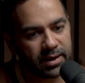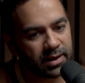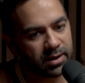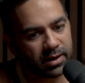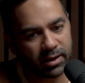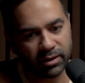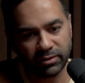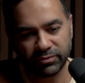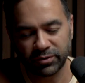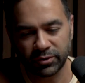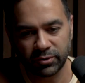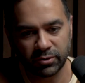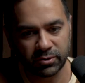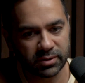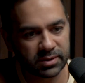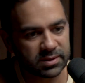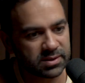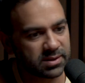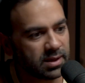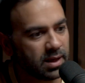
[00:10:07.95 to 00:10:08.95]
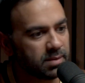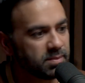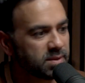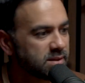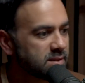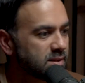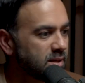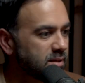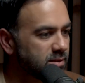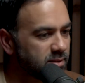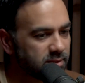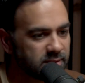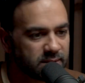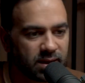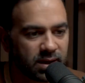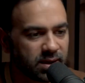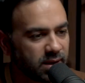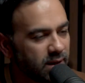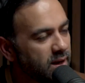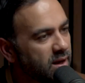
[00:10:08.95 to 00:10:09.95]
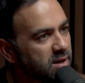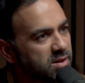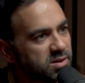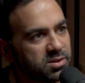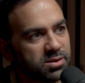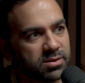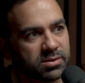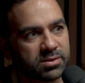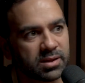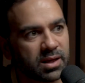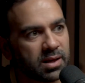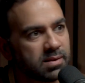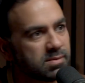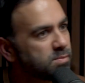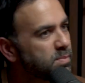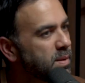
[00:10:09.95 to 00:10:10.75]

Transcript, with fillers: at Al Farouk Islamic Center is like an Astros game.